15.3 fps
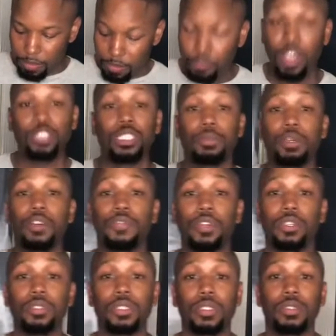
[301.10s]
vegetable
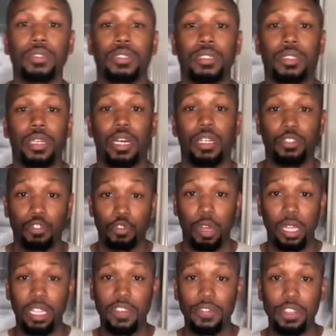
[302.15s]
first,
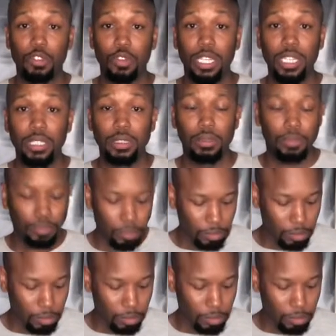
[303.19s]
a leafy green,